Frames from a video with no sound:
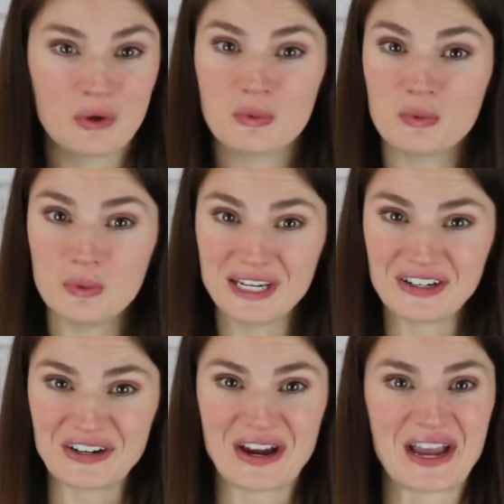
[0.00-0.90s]

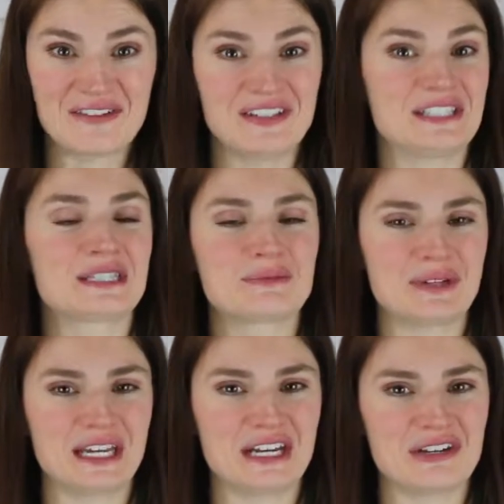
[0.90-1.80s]
We're having
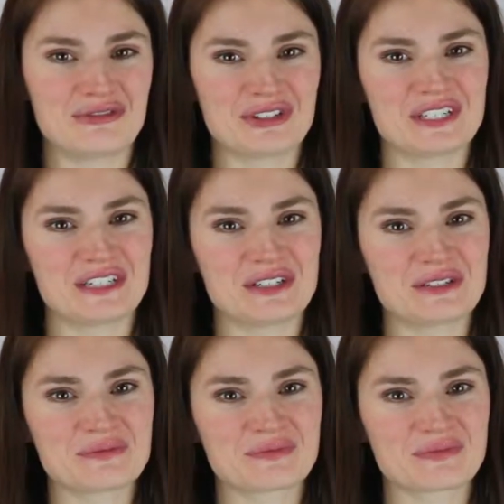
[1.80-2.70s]
spaghetti for dinner.
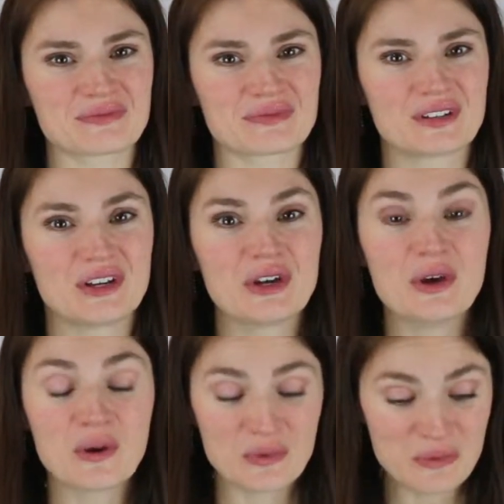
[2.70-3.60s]

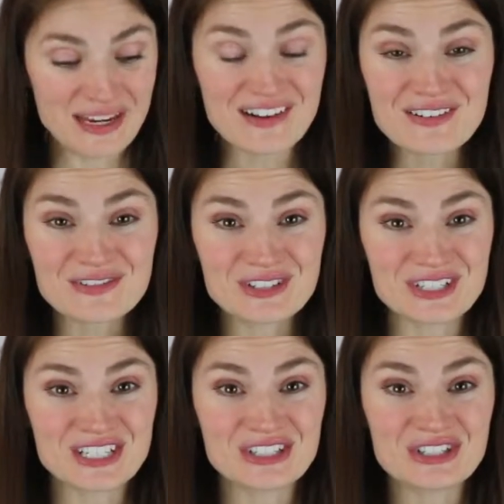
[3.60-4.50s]
We are
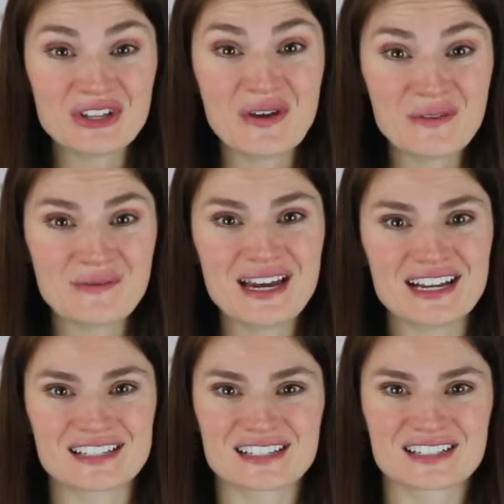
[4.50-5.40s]
learning so
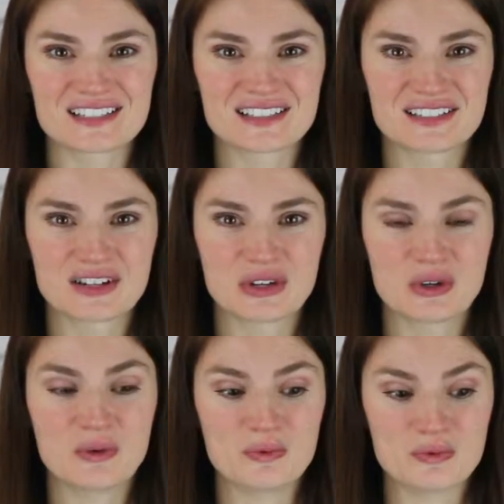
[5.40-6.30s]
much.
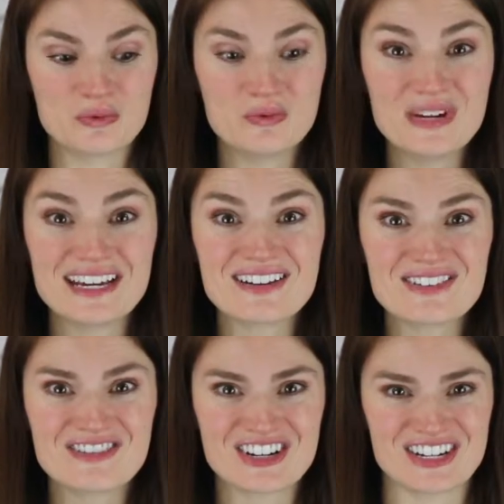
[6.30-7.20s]
We
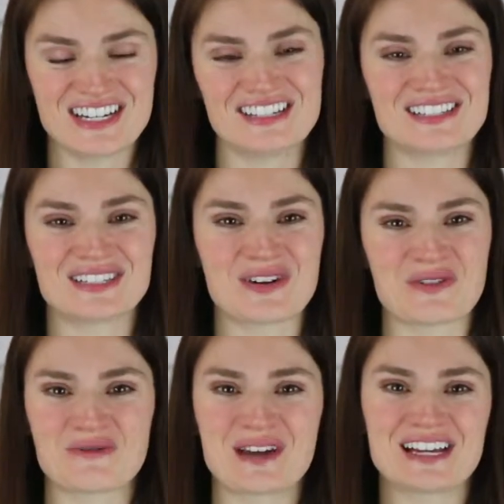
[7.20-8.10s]
are learning
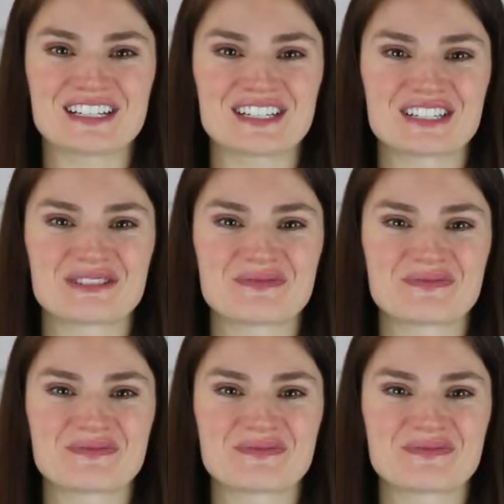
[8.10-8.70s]
so much.